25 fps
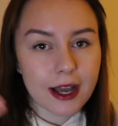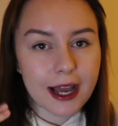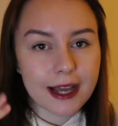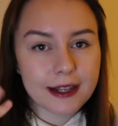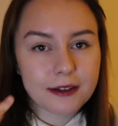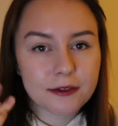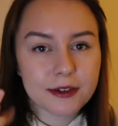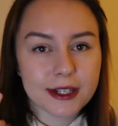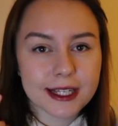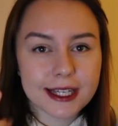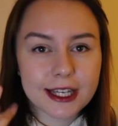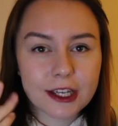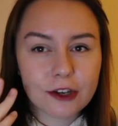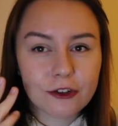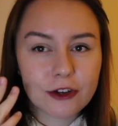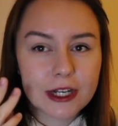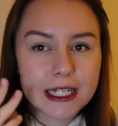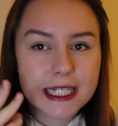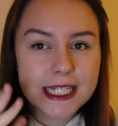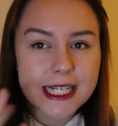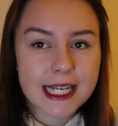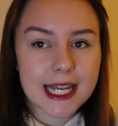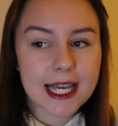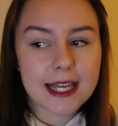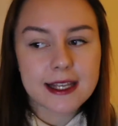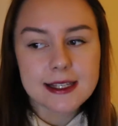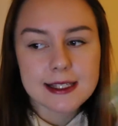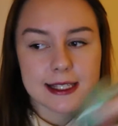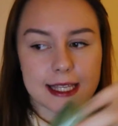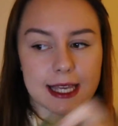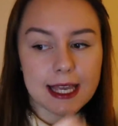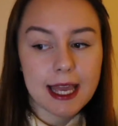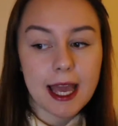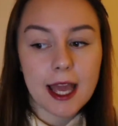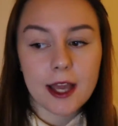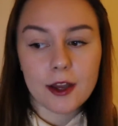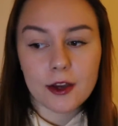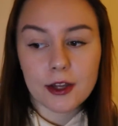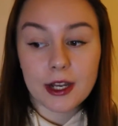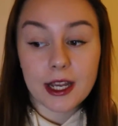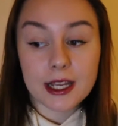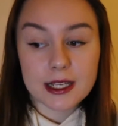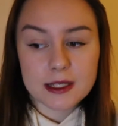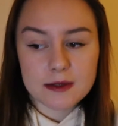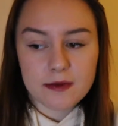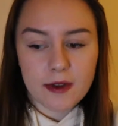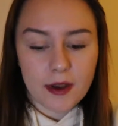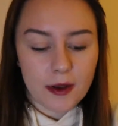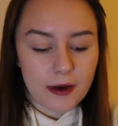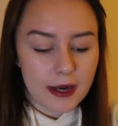kind of like a grit in it, so you get a good
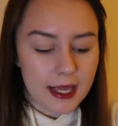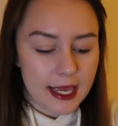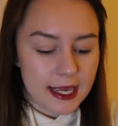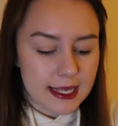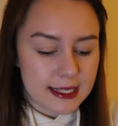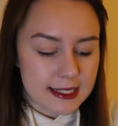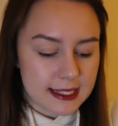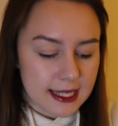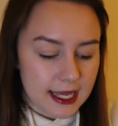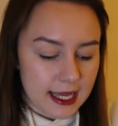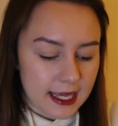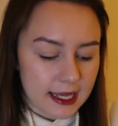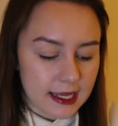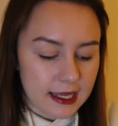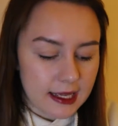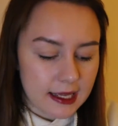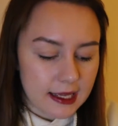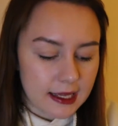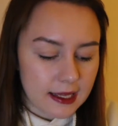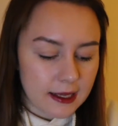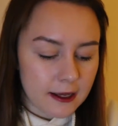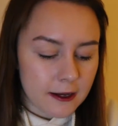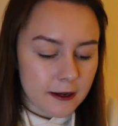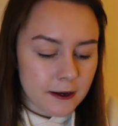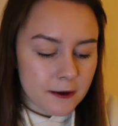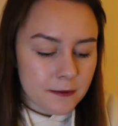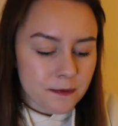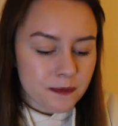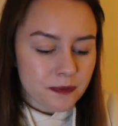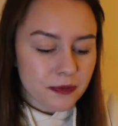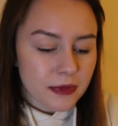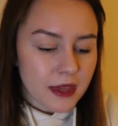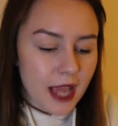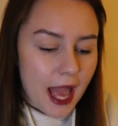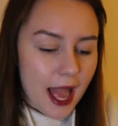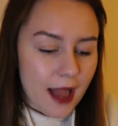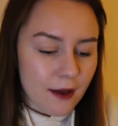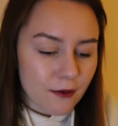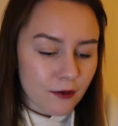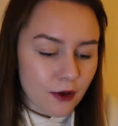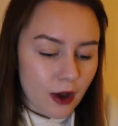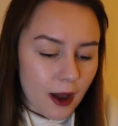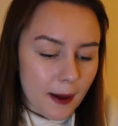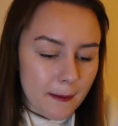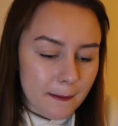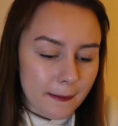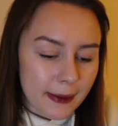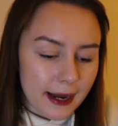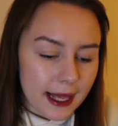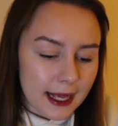exfoliating. I've
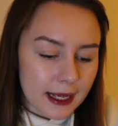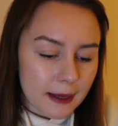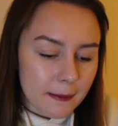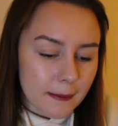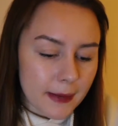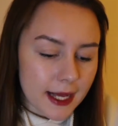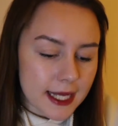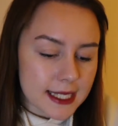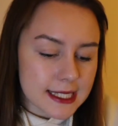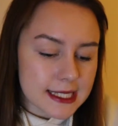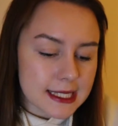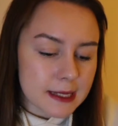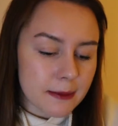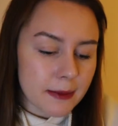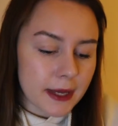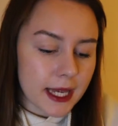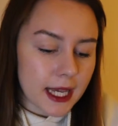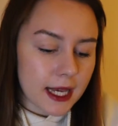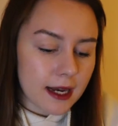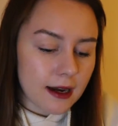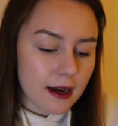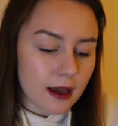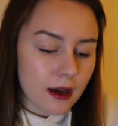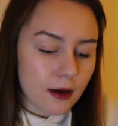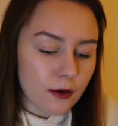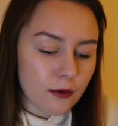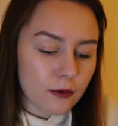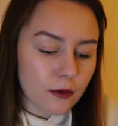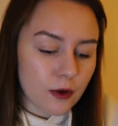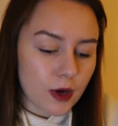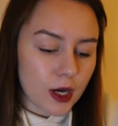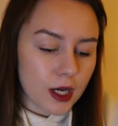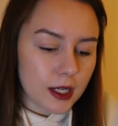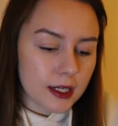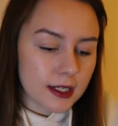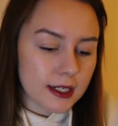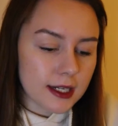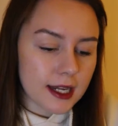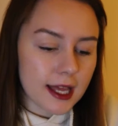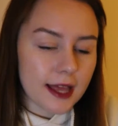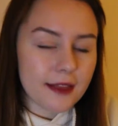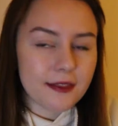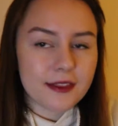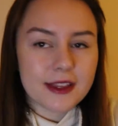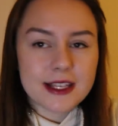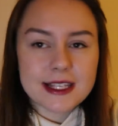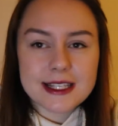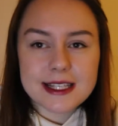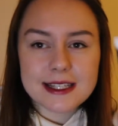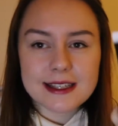got a black mask peel off one,
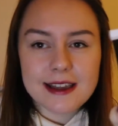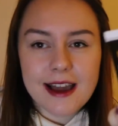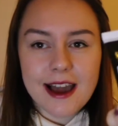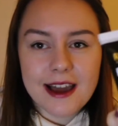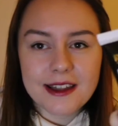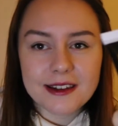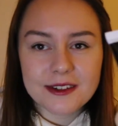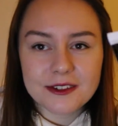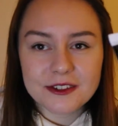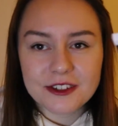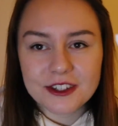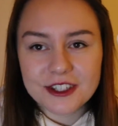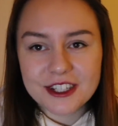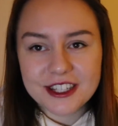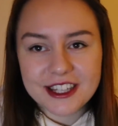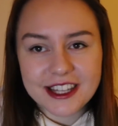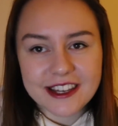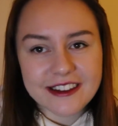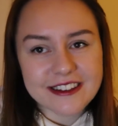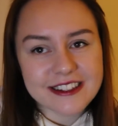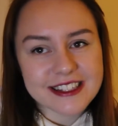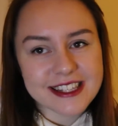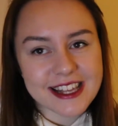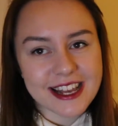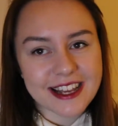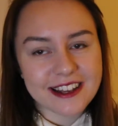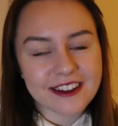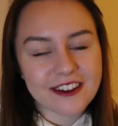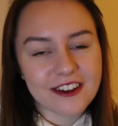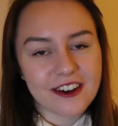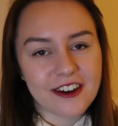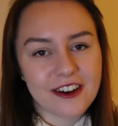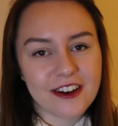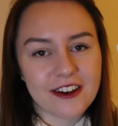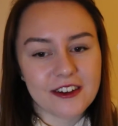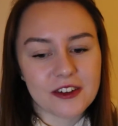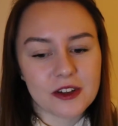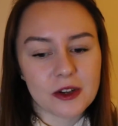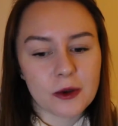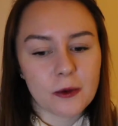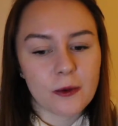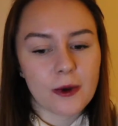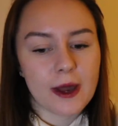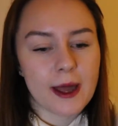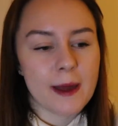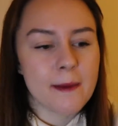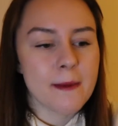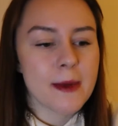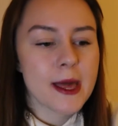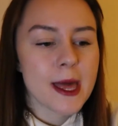and this is kind of one of those that I got on a
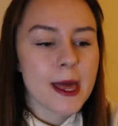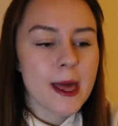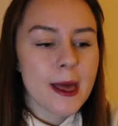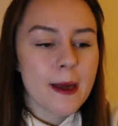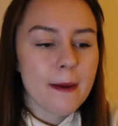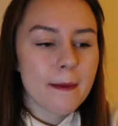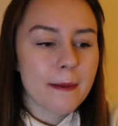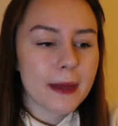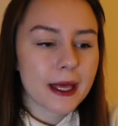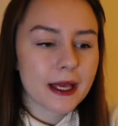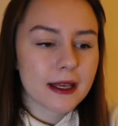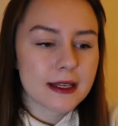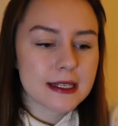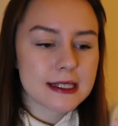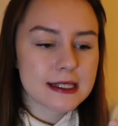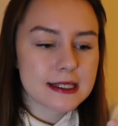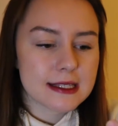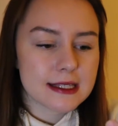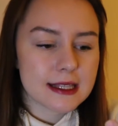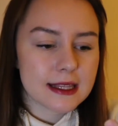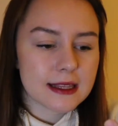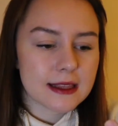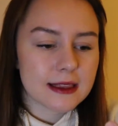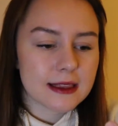whim, because